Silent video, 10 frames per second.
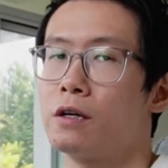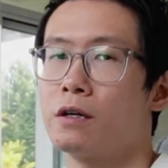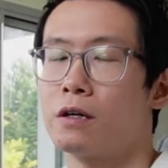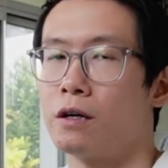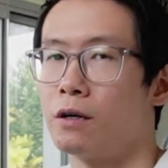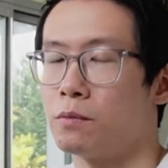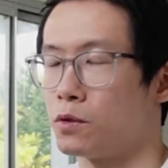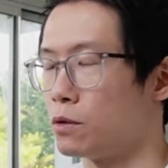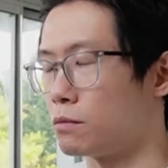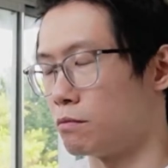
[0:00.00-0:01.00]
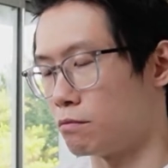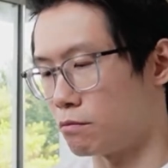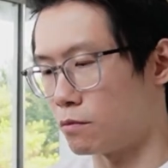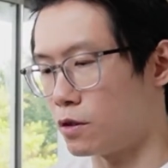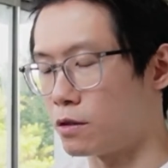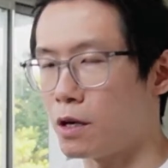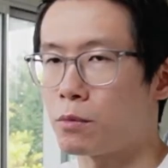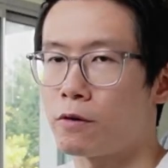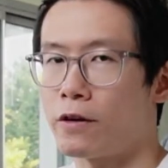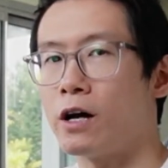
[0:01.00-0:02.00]
So the number
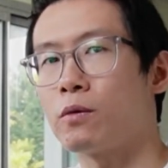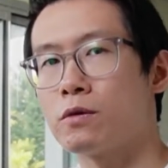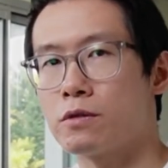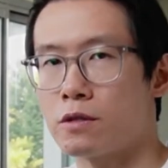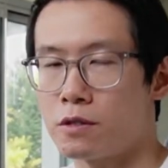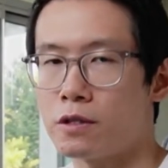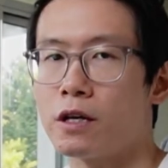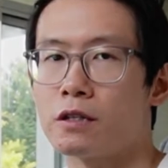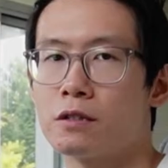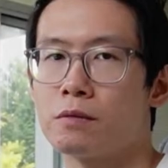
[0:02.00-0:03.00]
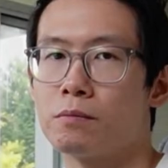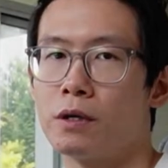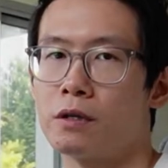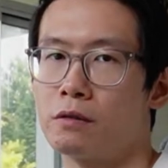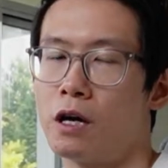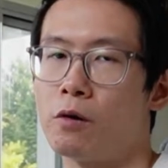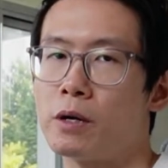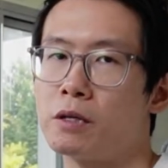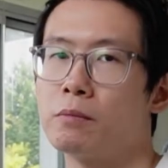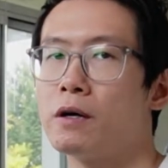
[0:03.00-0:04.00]
of hours is set, but how many
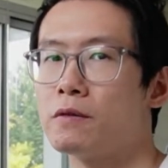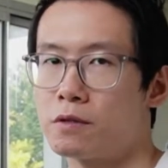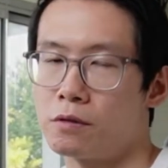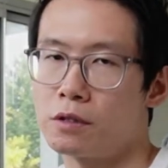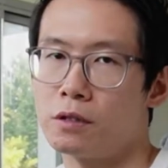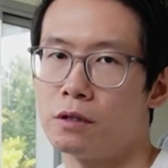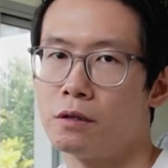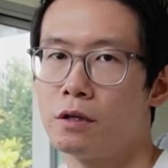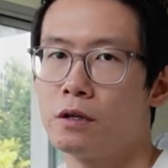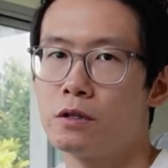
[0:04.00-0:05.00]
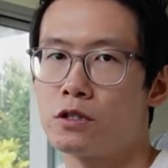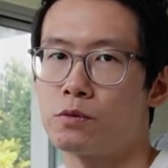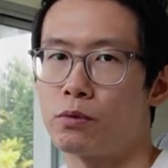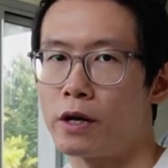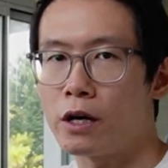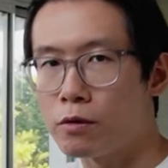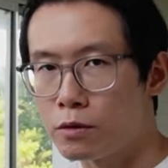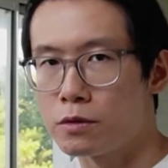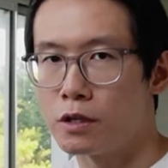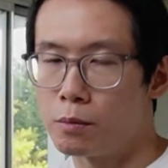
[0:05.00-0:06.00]
months are you going to spread out those
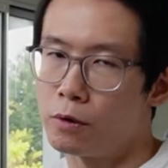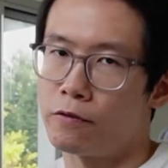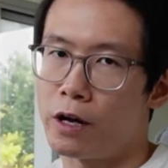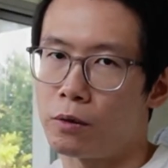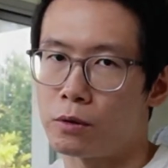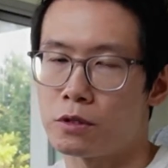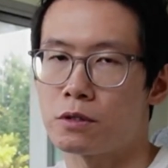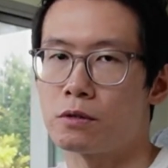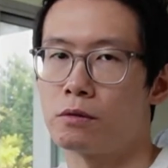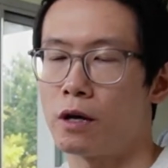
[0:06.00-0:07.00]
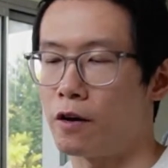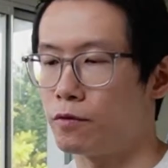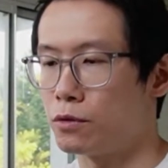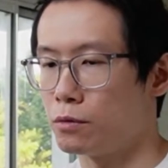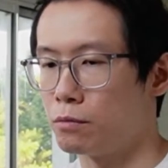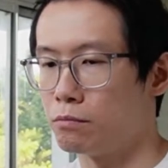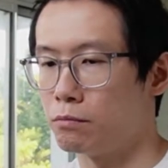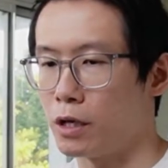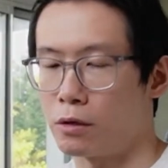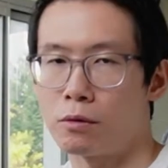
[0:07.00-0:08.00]
number of hours? You have to
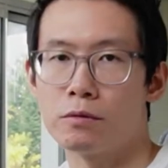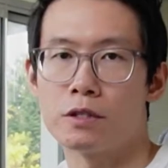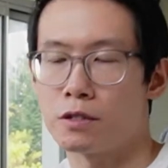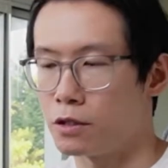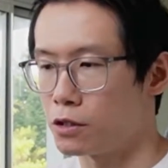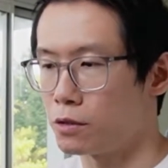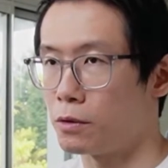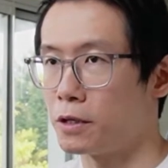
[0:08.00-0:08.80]
make your own decision, right?